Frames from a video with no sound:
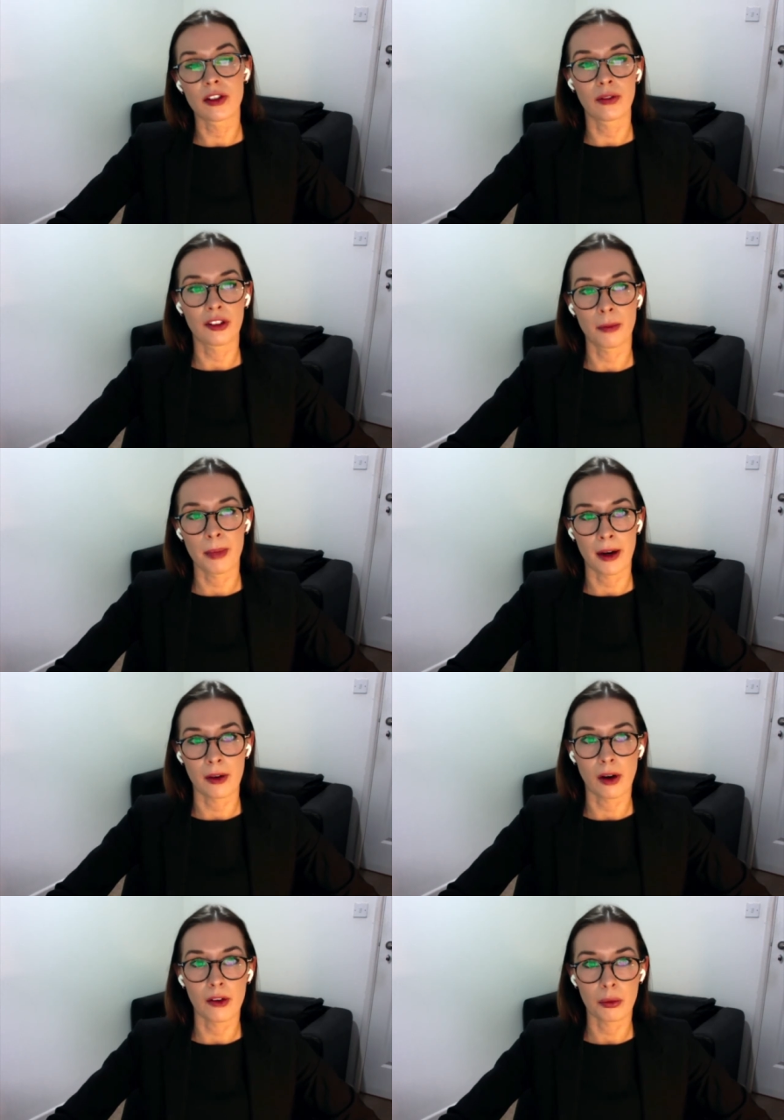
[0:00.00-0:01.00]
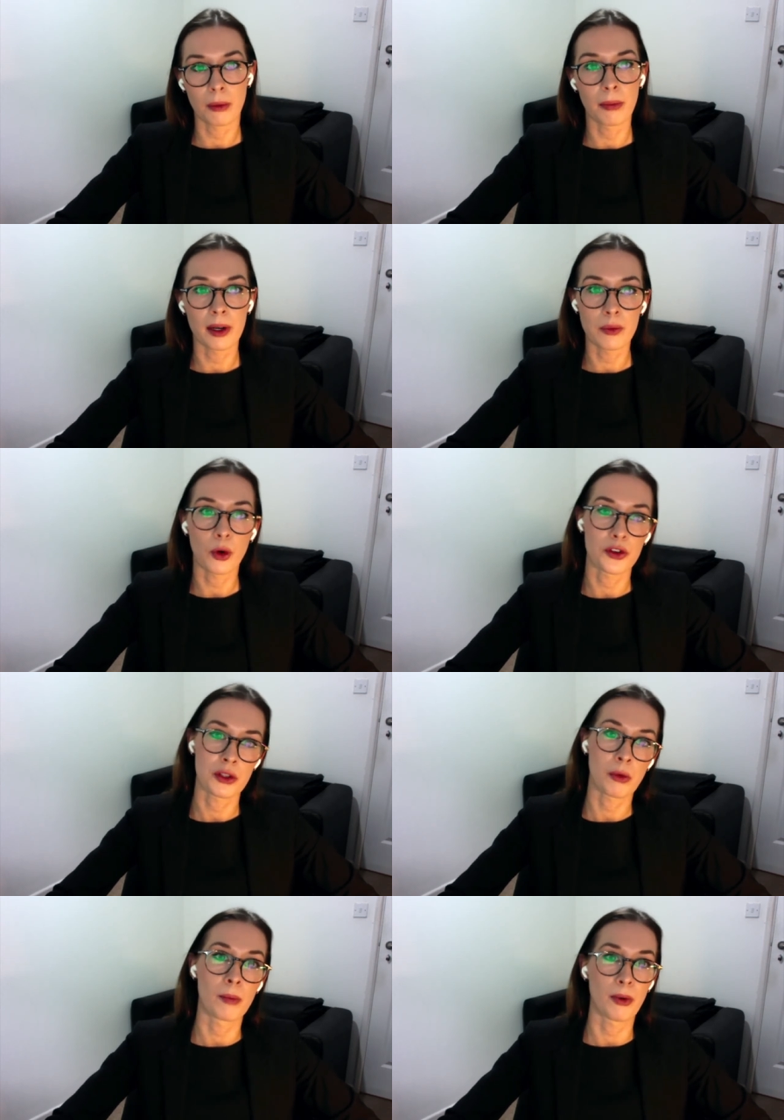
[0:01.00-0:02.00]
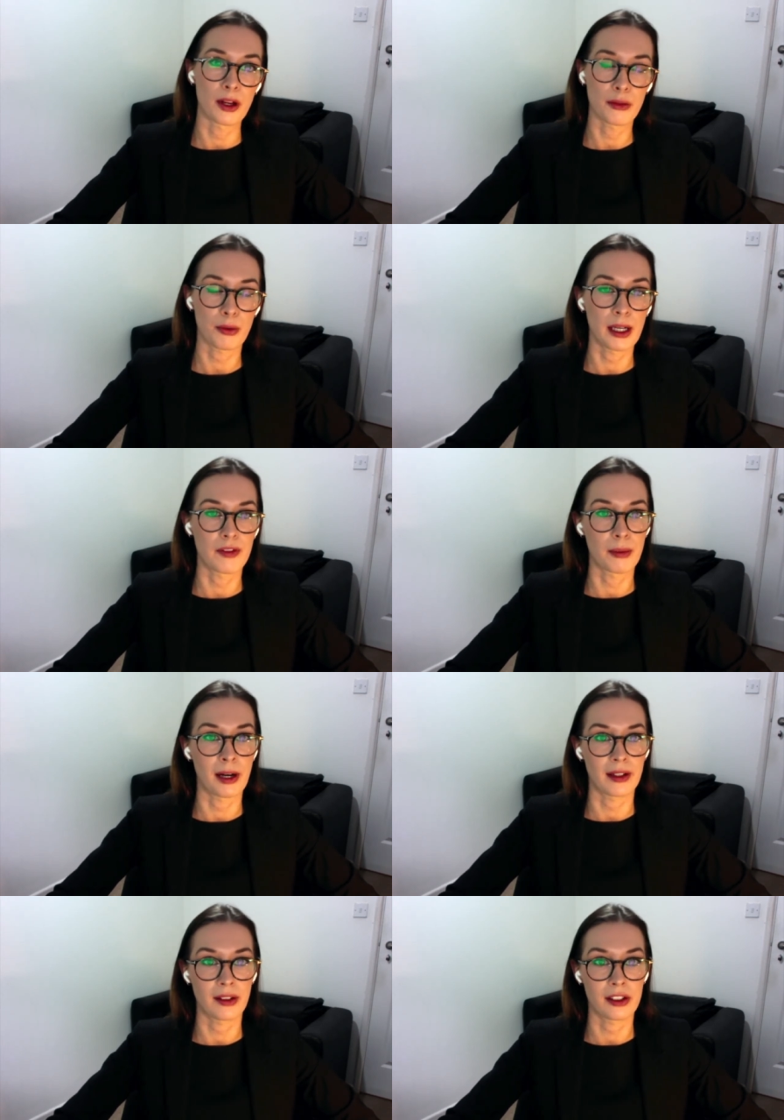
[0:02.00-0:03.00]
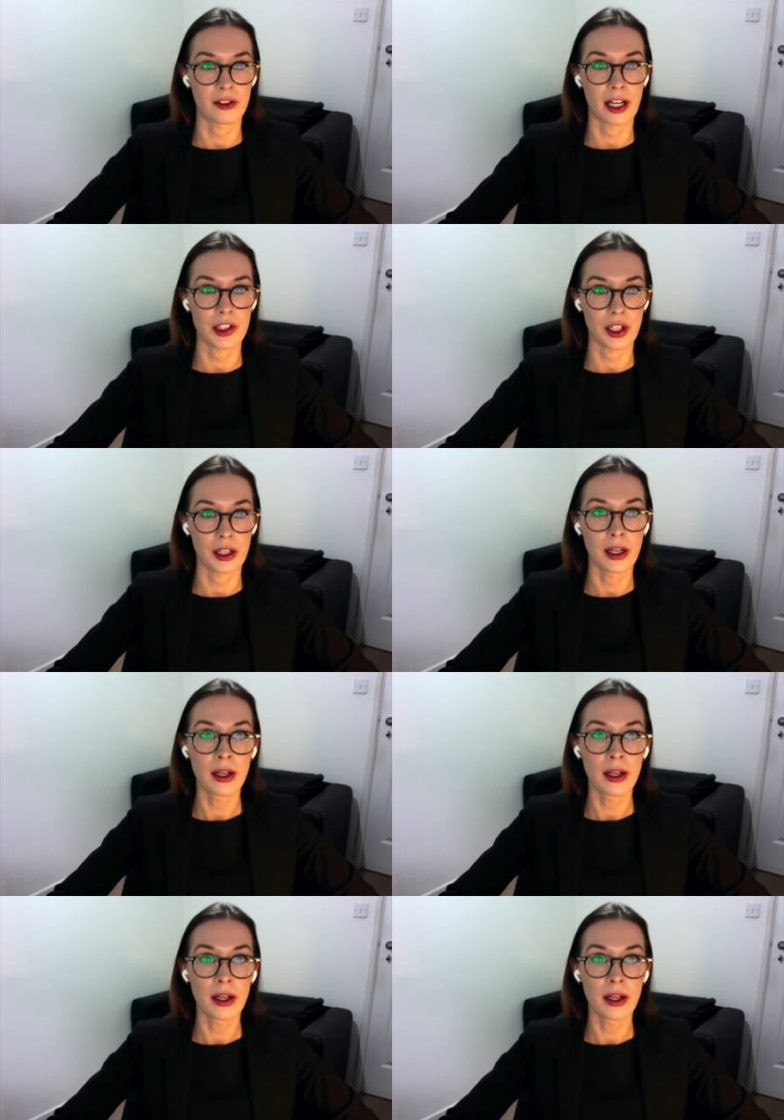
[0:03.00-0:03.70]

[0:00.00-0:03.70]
of subparagraphs 1.1 to 1.3 of the practice direction.